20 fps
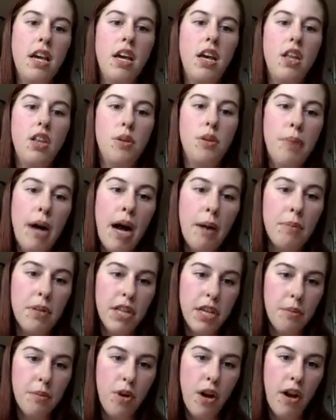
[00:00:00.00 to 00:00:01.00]
the
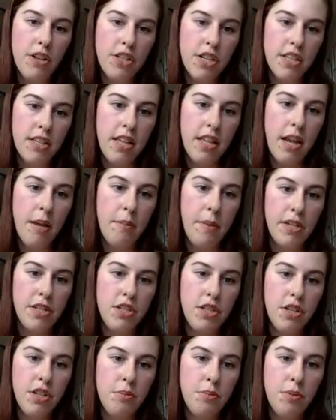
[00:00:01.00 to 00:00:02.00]
Bobolink project that I
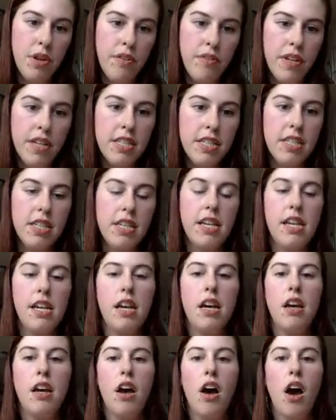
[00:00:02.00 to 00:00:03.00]
mentioned
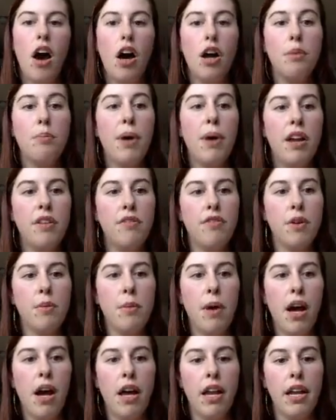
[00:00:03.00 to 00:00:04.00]
previously, Audubon
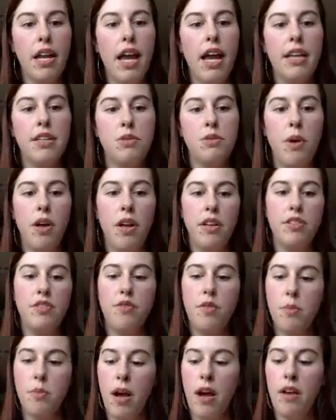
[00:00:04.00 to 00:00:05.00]
Vermont, as well as
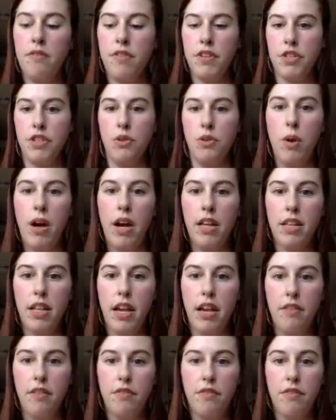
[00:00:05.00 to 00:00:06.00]
Vermont Fish and Wildlife.